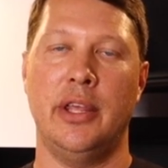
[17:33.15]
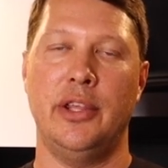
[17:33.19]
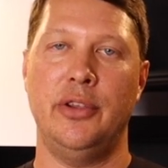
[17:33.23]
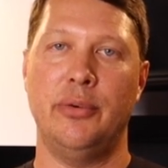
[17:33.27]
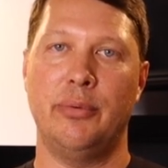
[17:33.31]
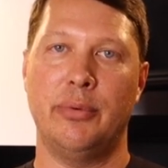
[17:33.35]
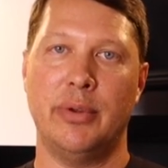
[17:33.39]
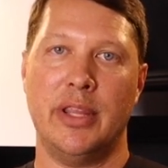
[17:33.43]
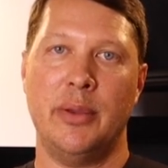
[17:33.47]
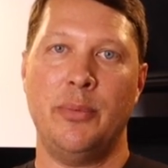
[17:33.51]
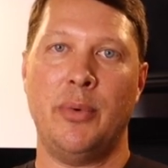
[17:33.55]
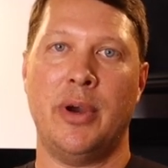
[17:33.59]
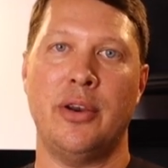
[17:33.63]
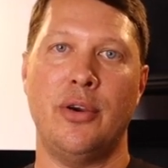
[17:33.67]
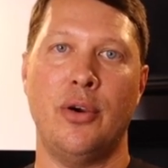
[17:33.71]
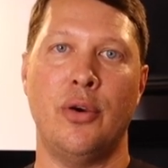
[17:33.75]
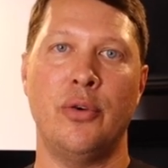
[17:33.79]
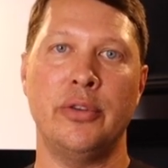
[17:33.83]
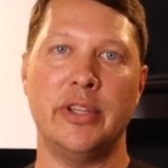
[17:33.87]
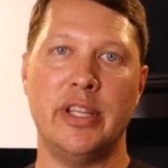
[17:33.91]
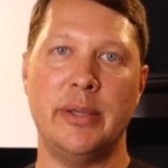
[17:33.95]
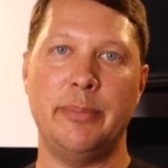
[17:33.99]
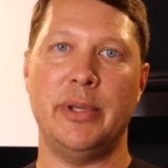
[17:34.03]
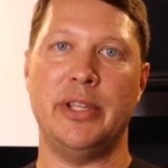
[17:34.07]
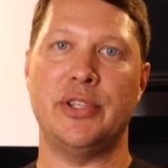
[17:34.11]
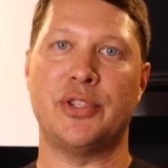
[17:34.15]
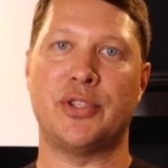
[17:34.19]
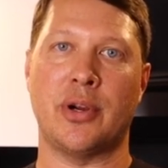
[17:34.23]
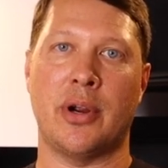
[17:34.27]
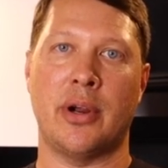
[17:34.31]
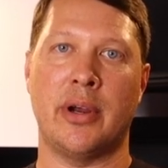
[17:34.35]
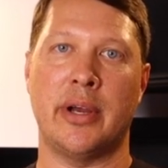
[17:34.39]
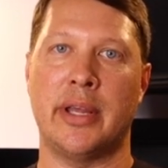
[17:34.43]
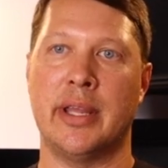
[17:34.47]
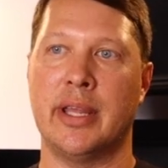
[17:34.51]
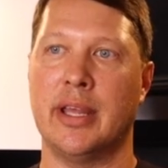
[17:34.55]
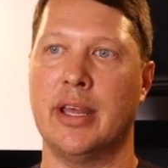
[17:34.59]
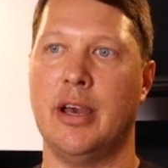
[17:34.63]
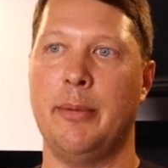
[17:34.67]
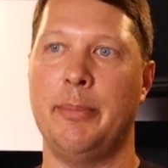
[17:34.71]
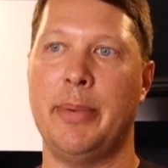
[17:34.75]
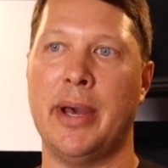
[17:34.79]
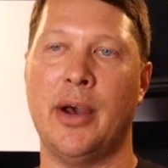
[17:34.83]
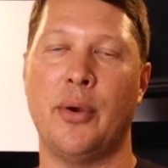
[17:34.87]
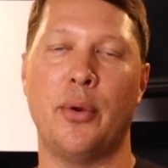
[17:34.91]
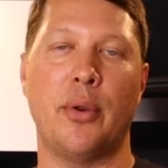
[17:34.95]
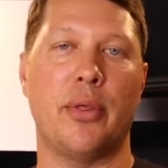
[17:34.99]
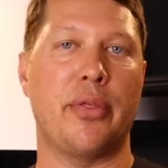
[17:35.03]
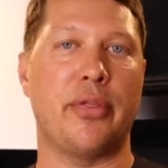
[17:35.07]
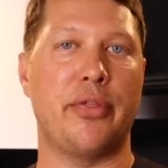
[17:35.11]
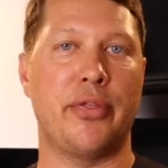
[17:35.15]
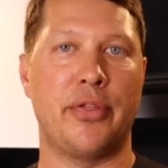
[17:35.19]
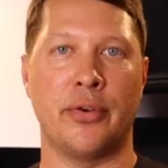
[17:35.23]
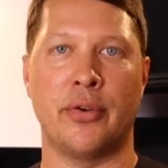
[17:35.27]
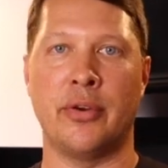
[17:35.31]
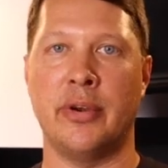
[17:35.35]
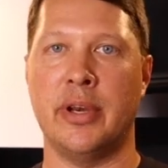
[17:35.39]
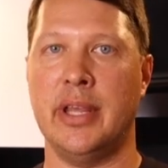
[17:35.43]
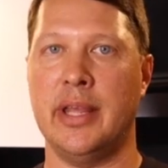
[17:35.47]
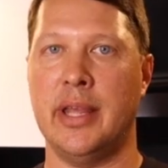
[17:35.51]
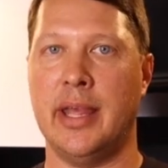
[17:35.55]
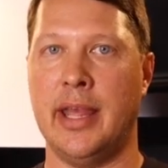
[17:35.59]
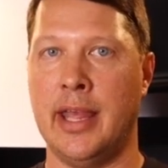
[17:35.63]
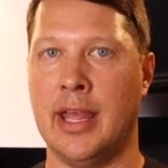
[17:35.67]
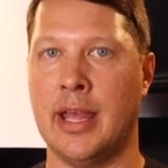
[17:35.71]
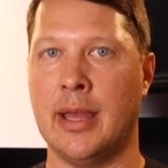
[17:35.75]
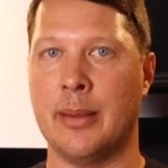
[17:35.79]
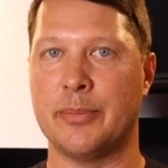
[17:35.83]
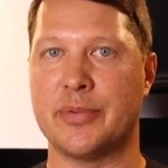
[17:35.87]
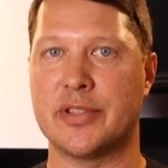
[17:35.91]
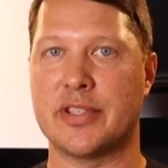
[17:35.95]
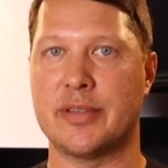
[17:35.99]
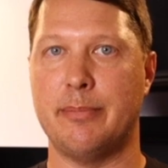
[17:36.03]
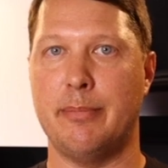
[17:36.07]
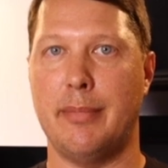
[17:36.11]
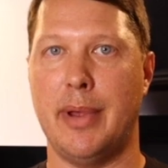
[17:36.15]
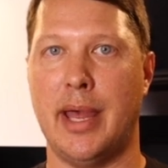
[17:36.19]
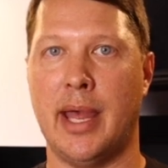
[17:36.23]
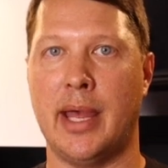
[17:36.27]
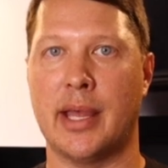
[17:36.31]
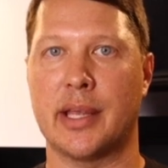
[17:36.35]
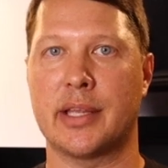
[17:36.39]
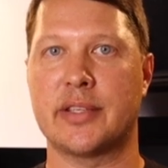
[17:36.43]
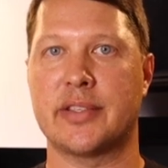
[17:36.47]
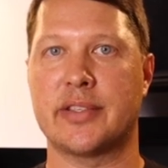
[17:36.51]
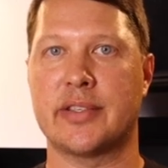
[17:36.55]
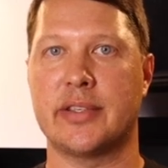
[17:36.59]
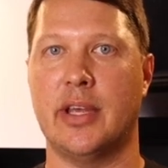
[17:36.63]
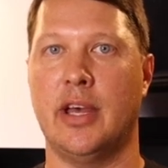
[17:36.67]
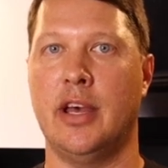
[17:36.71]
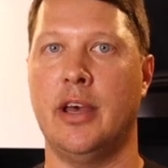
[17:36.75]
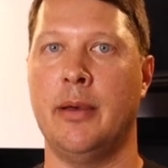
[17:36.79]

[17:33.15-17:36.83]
you really want to only be drawing about 30 amps max.